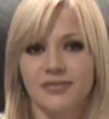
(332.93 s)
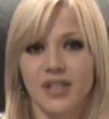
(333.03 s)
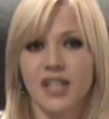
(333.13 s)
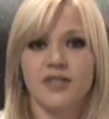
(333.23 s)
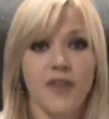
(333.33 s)

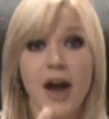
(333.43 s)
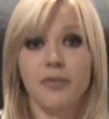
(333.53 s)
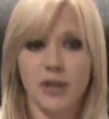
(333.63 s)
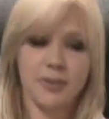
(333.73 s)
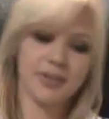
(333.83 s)
and it's
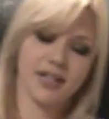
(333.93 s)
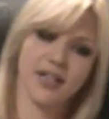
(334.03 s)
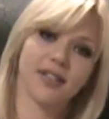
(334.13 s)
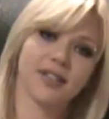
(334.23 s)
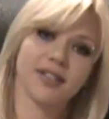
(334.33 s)
fun
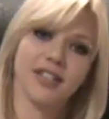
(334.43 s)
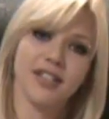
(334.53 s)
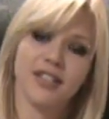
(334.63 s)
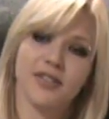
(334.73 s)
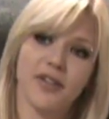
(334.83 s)
website.
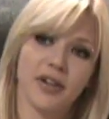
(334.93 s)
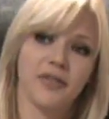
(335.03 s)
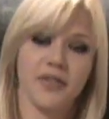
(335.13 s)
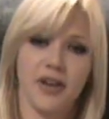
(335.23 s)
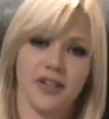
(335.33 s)
It's very
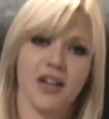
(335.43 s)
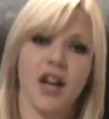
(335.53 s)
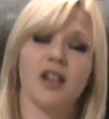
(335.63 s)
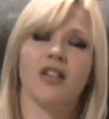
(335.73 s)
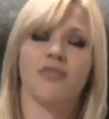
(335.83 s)
now, fun.
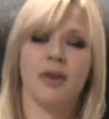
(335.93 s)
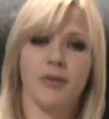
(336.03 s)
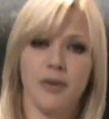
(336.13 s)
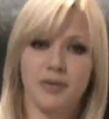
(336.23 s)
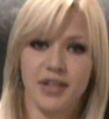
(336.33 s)
I love my
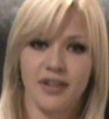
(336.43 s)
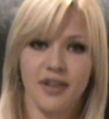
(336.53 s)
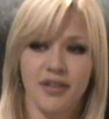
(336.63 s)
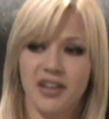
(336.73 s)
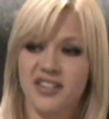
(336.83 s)
website.
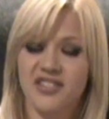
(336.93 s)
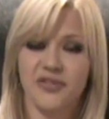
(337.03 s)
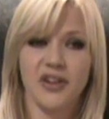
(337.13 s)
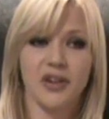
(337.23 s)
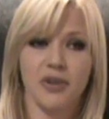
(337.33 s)
I think it's
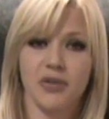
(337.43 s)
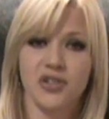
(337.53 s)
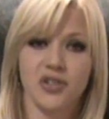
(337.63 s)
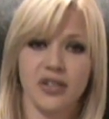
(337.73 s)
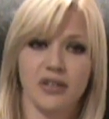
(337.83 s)
very
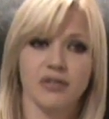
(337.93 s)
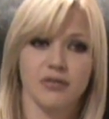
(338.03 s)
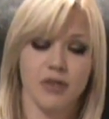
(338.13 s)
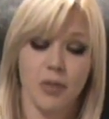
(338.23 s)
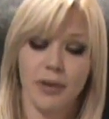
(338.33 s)
original.
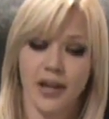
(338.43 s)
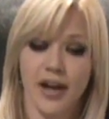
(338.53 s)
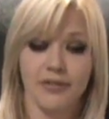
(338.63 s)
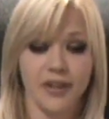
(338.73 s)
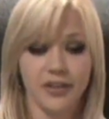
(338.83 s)
Nobody
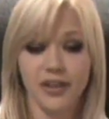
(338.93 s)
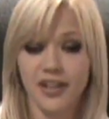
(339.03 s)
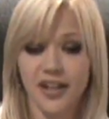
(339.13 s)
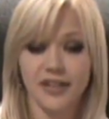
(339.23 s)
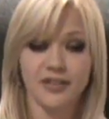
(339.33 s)
have
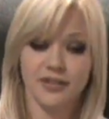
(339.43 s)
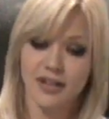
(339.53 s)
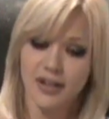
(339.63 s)
nothing else